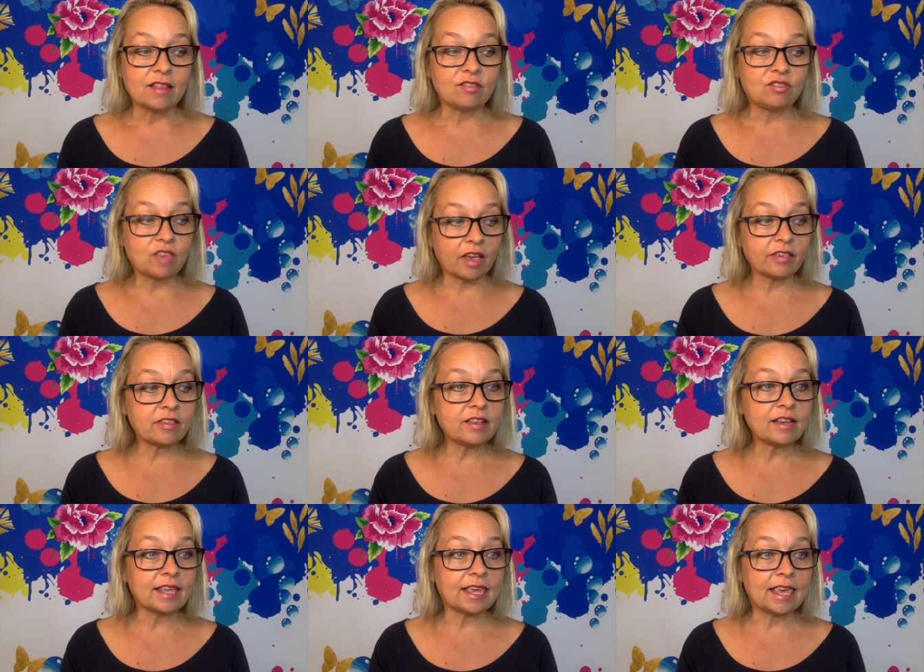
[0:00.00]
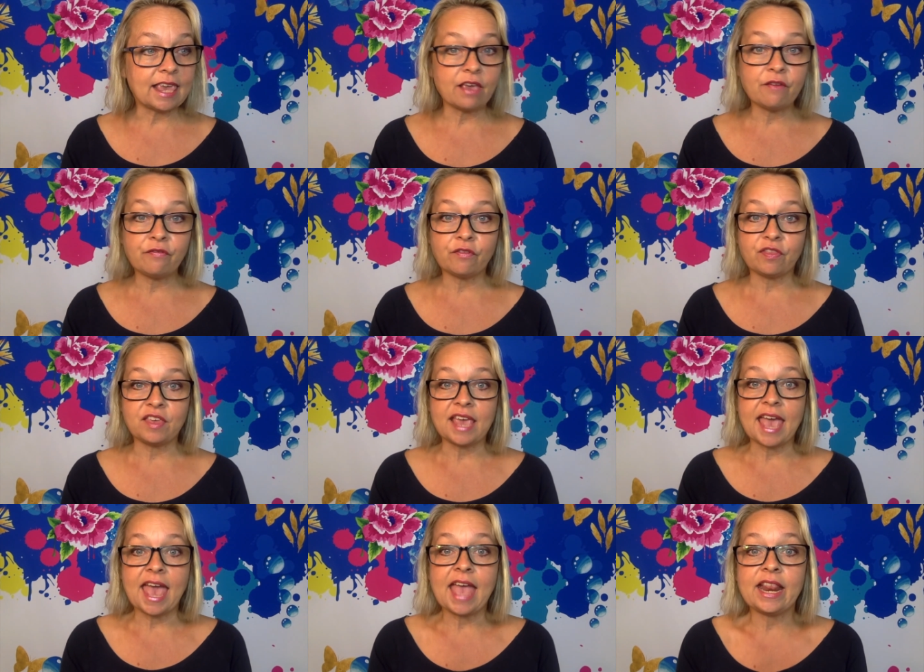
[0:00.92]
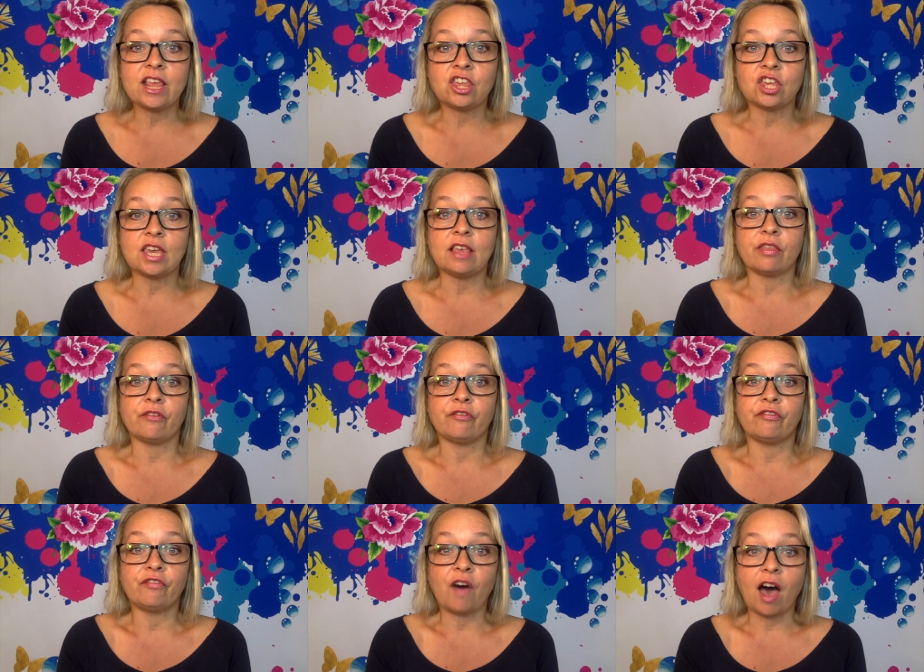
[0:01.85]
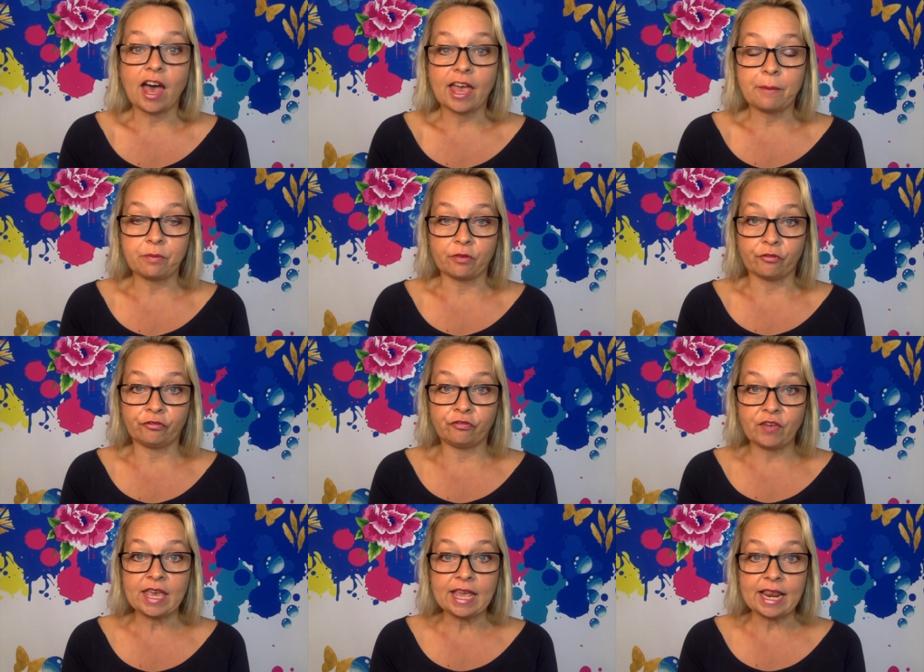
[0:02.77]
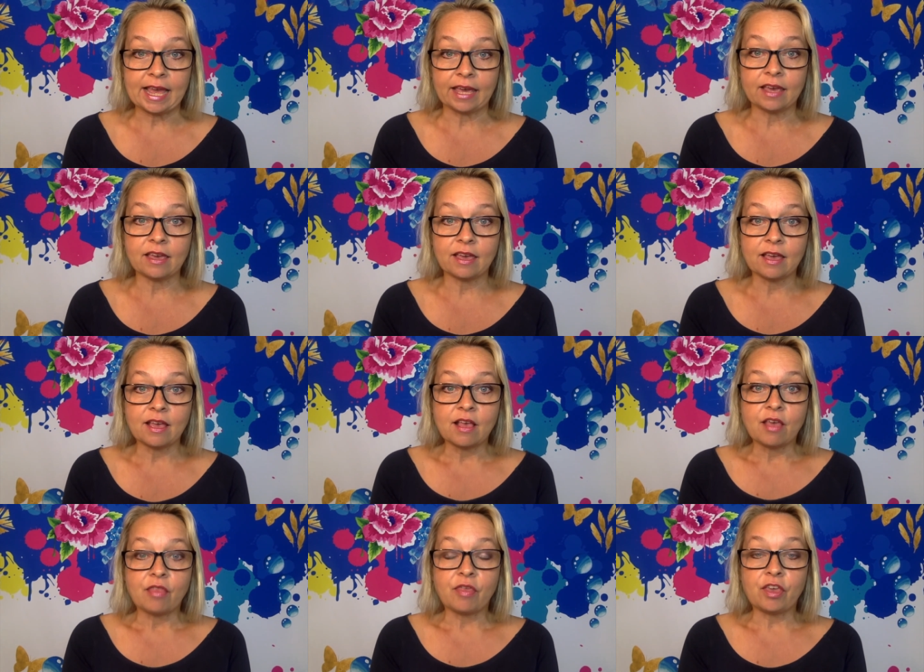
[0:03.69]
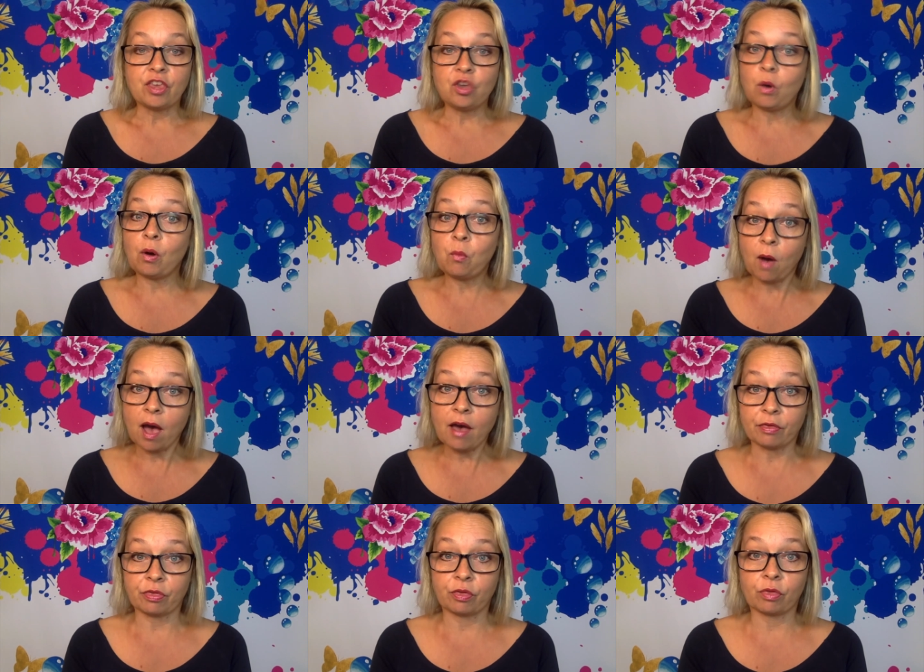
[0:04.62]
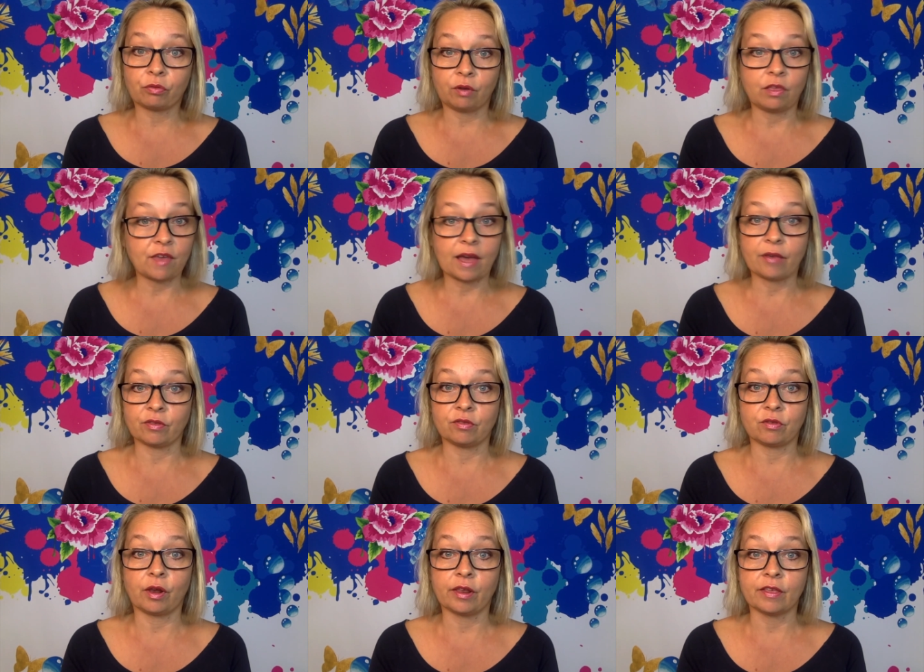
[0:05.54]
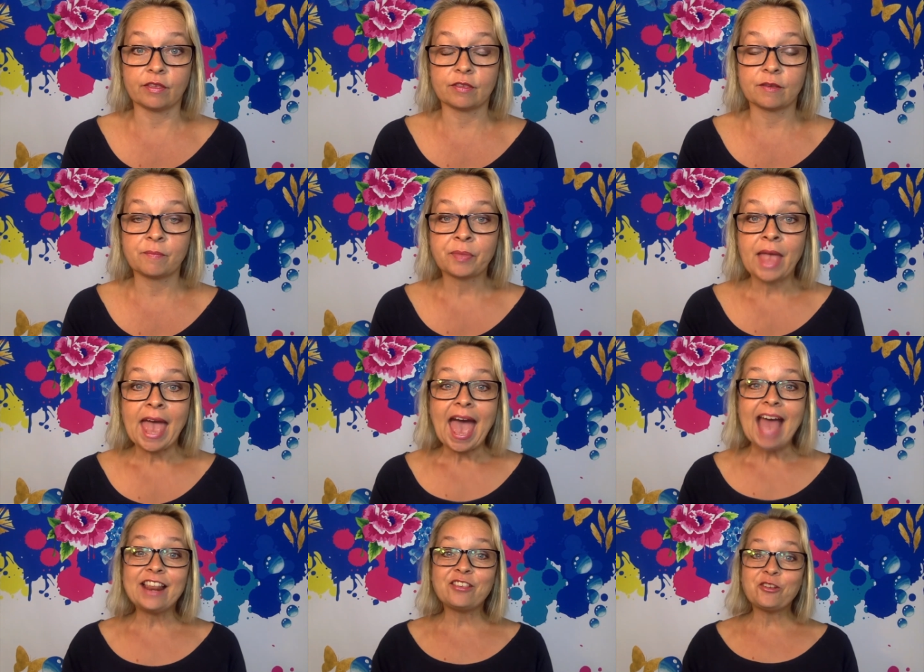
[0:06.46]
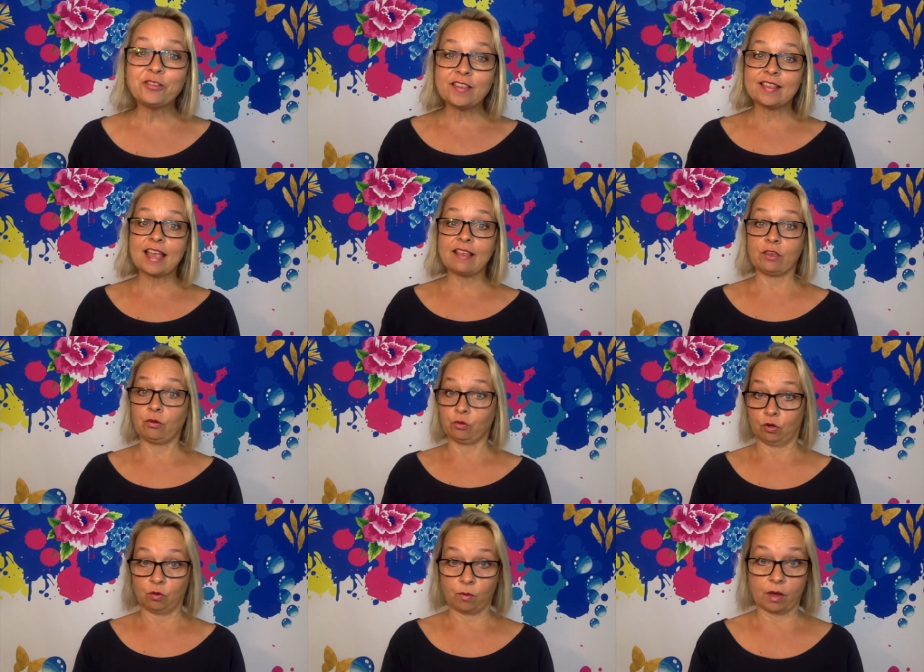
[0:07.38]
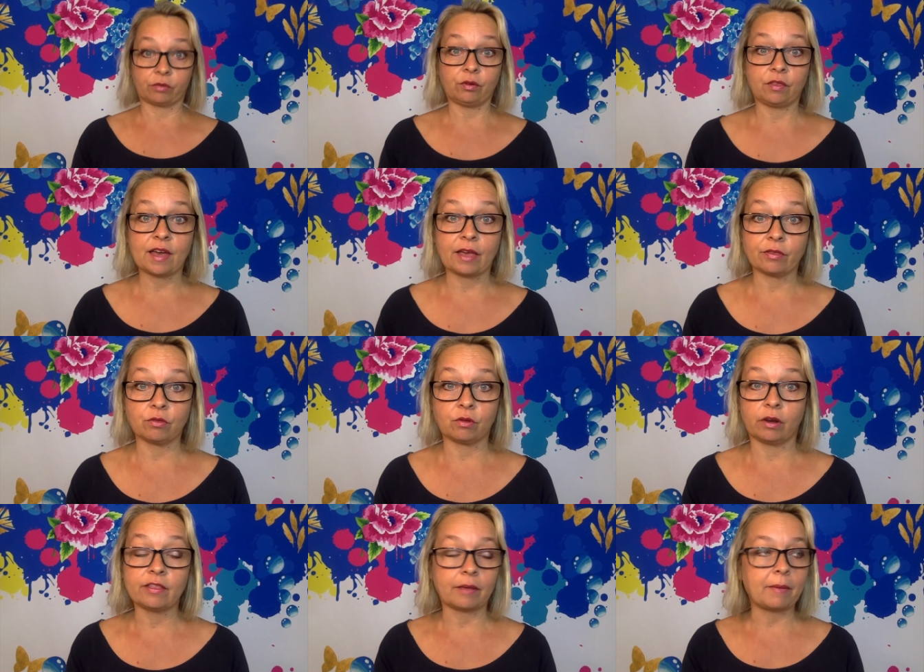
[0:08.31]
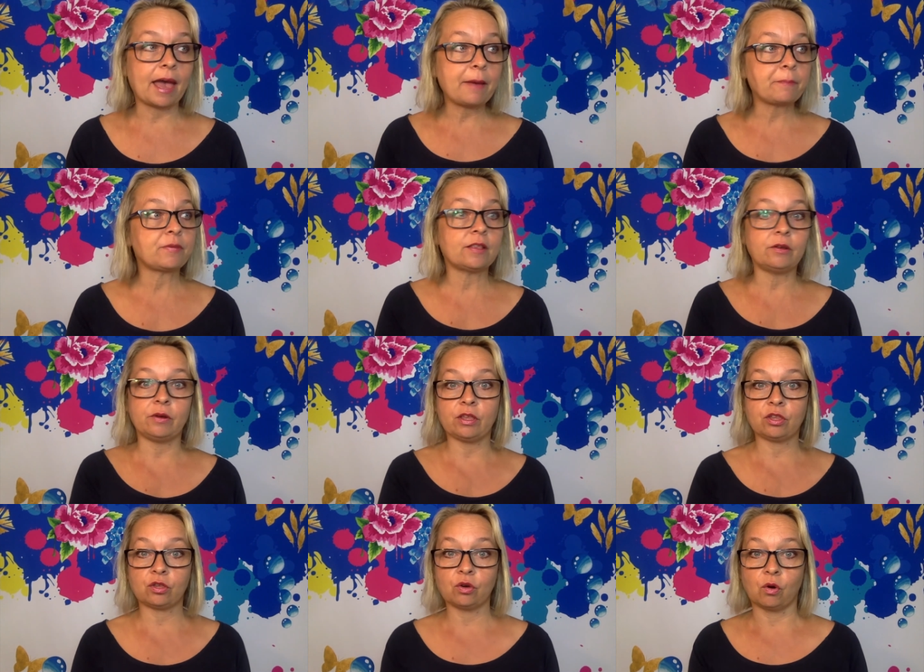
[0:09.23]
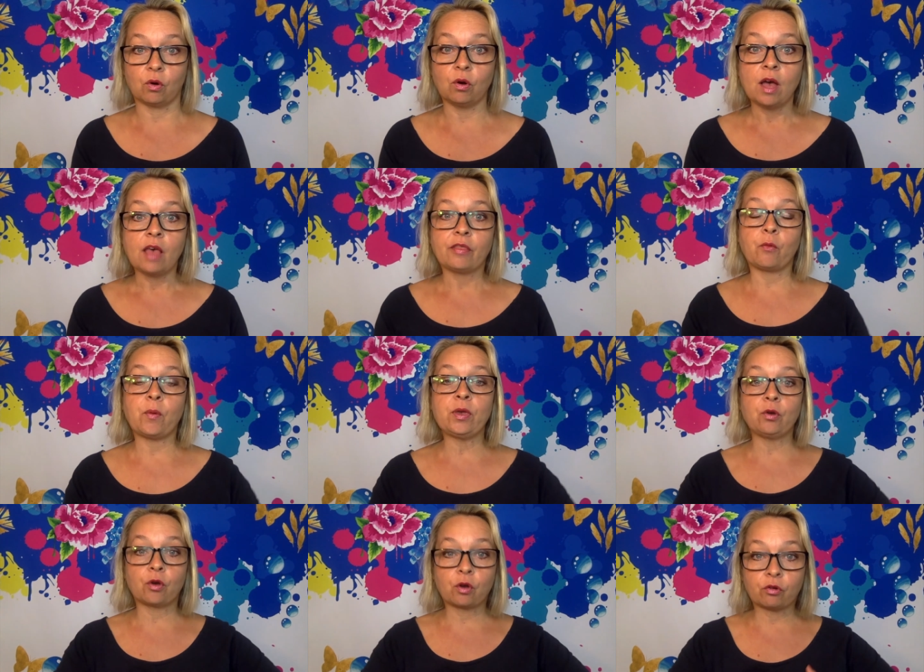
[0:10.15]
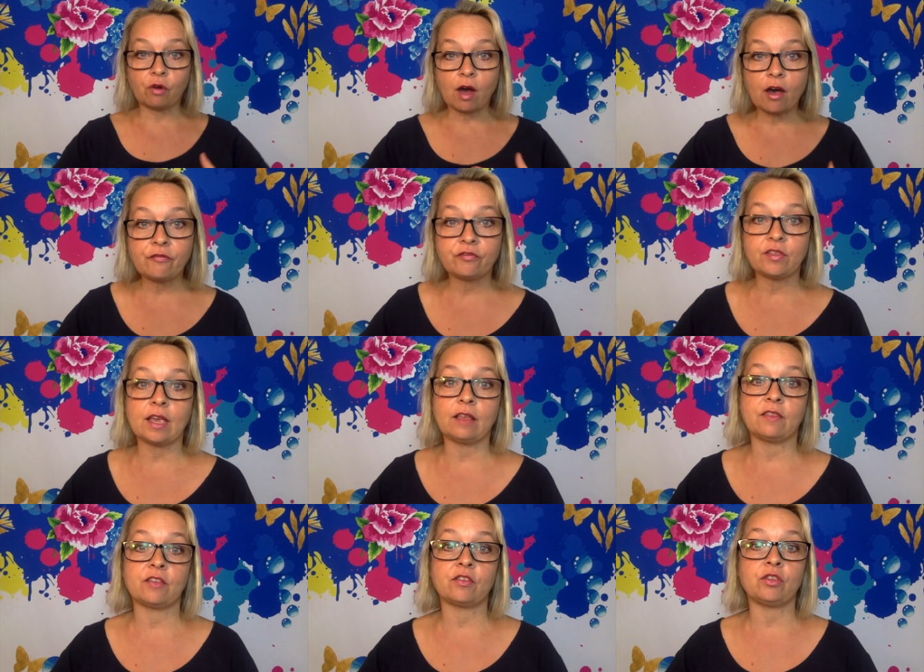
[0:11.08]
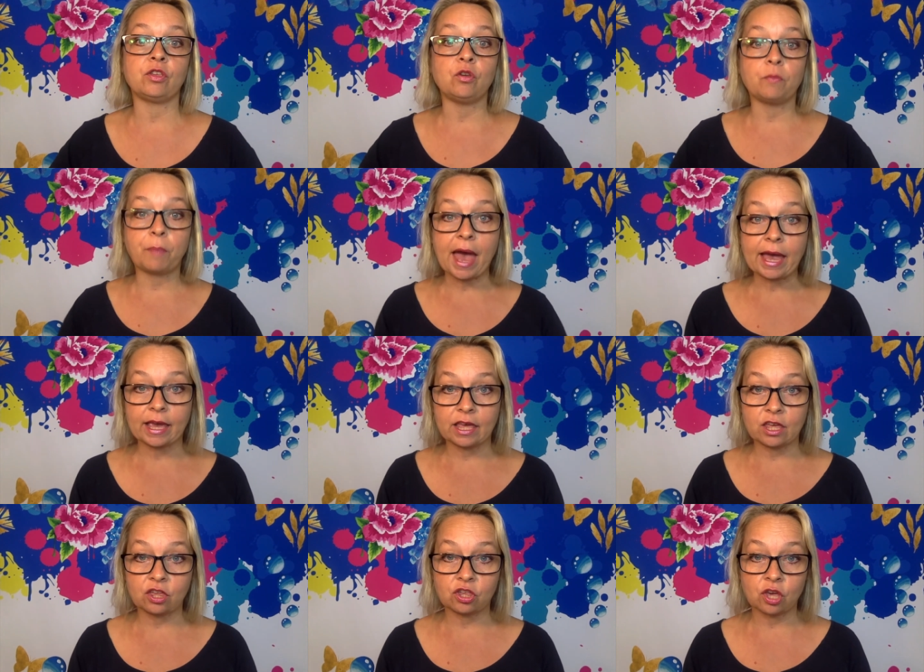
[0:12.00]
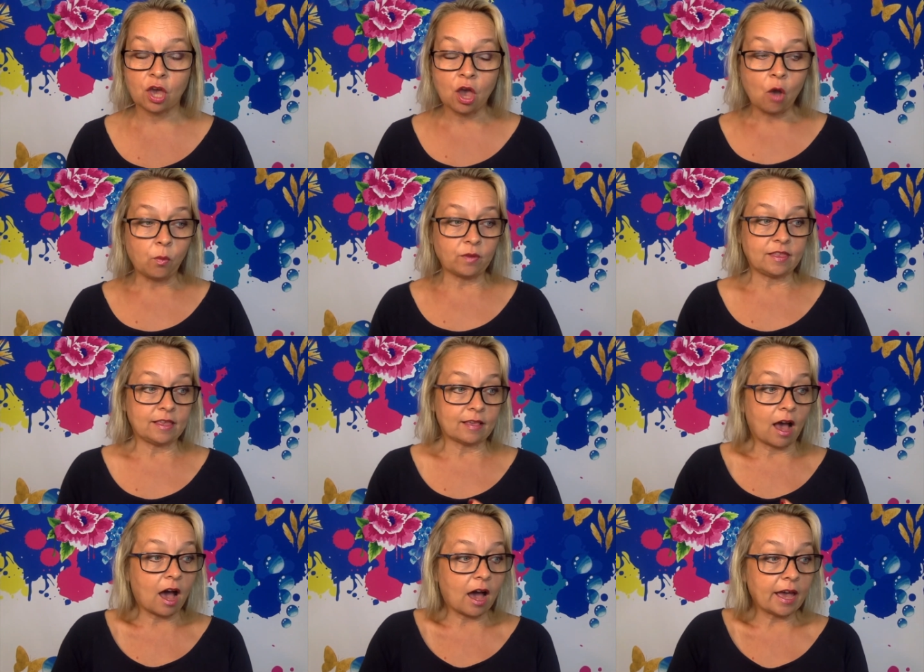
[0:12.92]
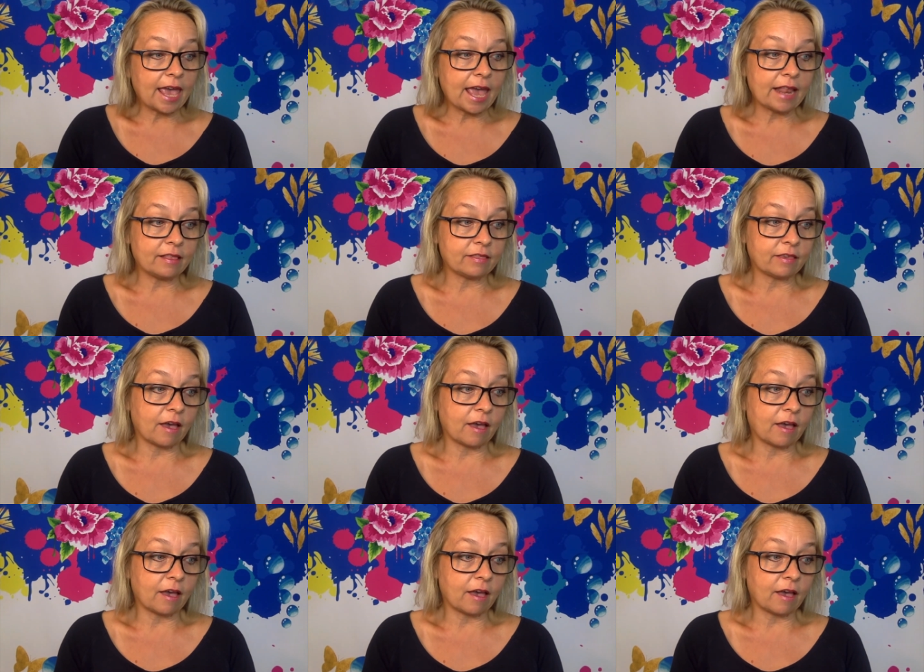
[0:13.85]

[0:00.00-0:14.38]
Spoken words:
doesn't give the energy, the vibe, the feeling that you are worth $3,000. And it's not to say that you're not worth $3,000. I'm absolutely sure that when you're crafting this new package with these high-end